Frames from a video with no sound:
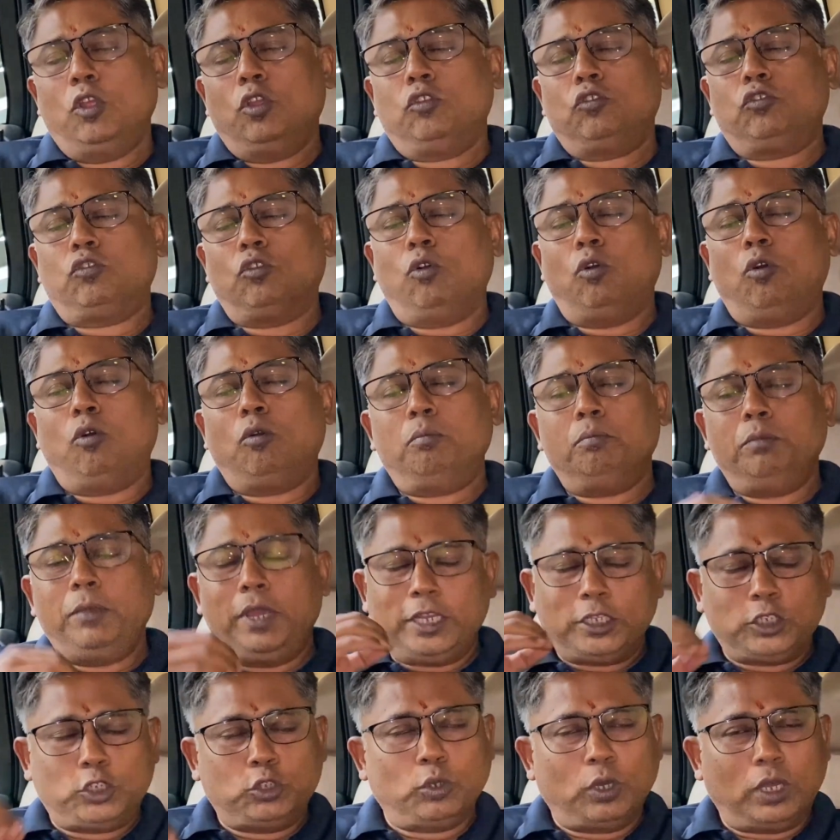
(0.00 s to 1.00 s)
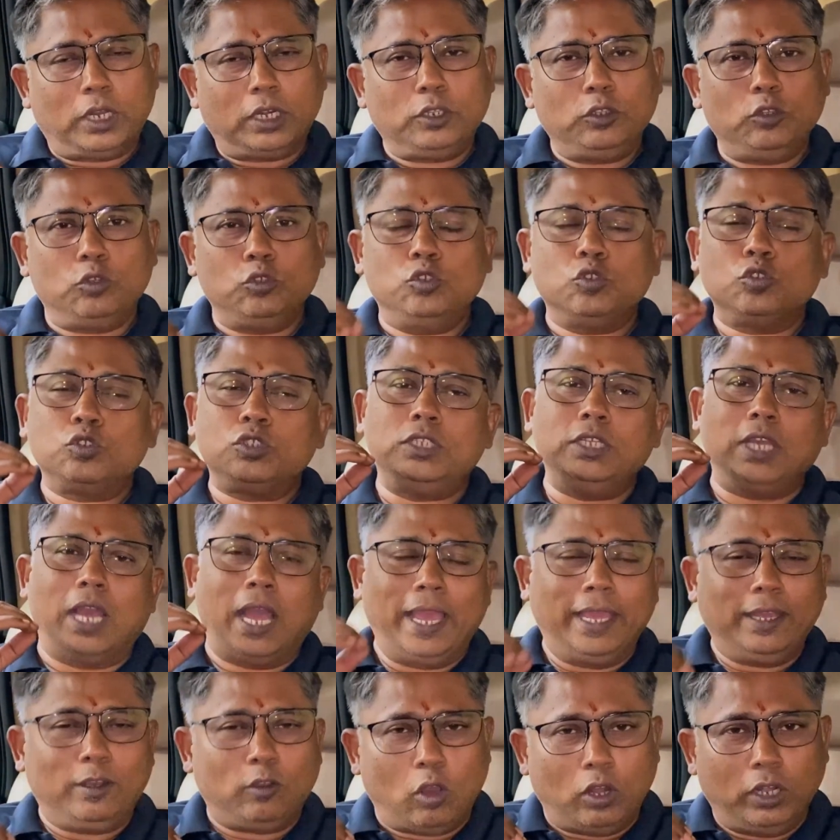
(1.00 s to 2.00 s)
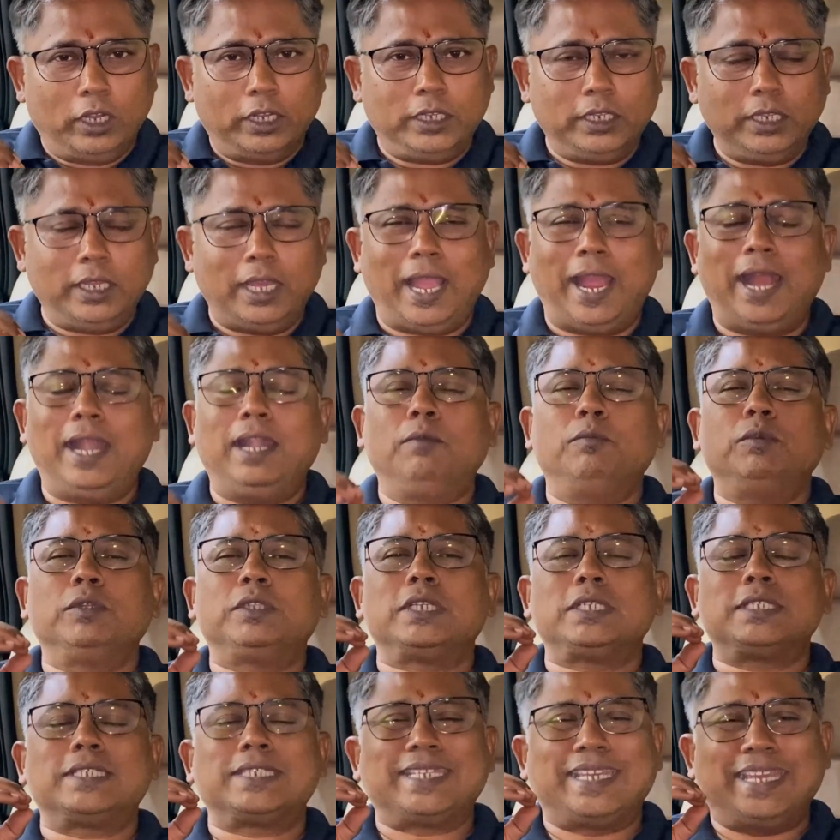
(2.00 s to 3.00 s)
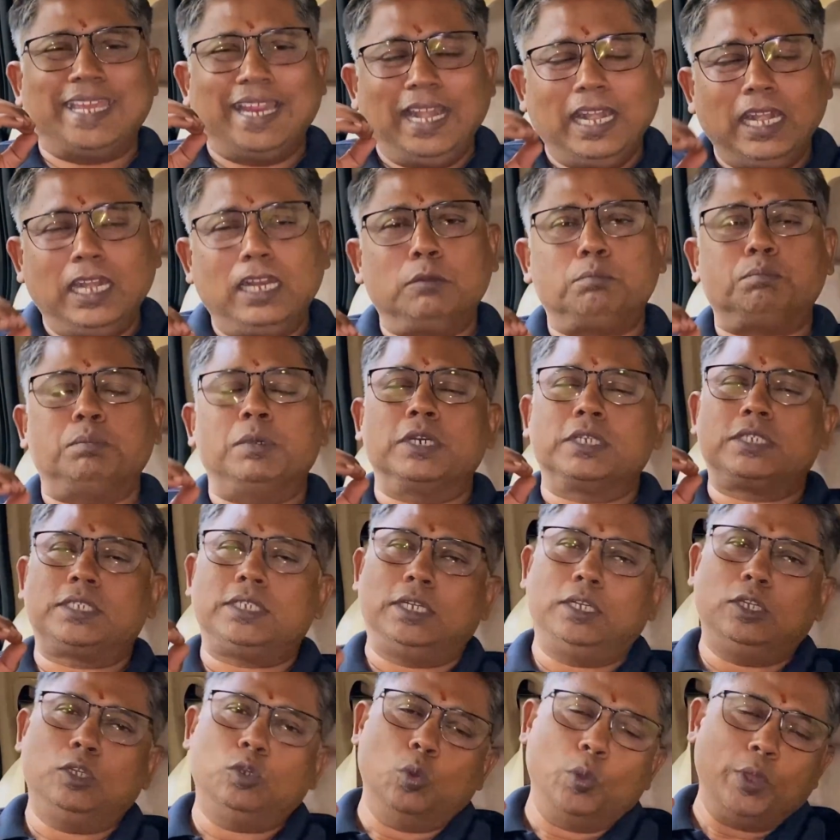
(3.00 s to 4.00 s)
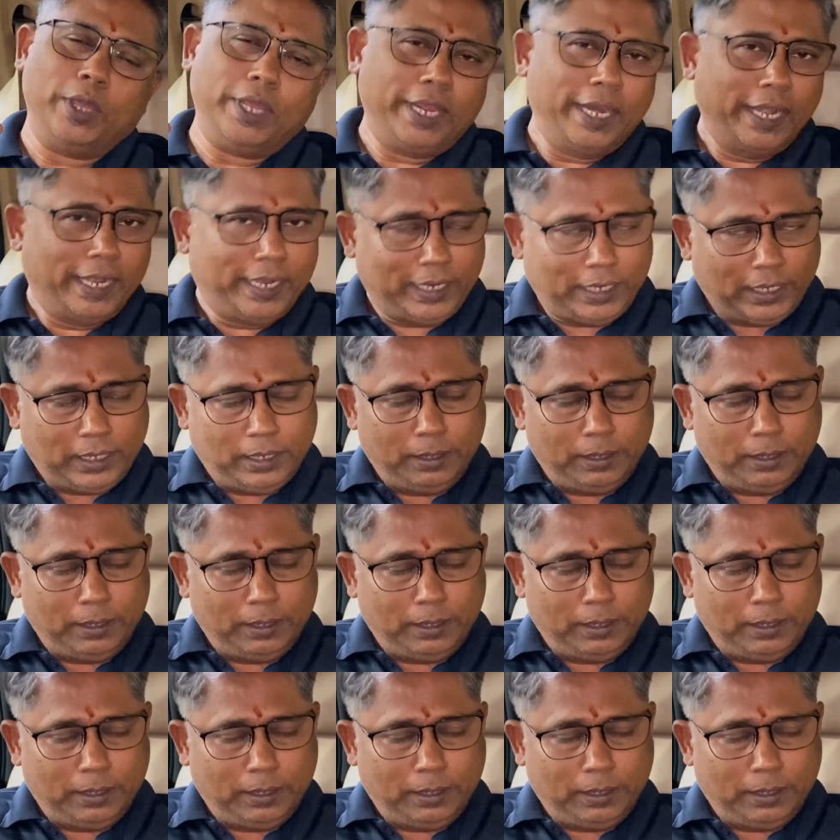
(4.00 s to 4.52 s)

So make sure you use the high quality and with a skilled person doing it.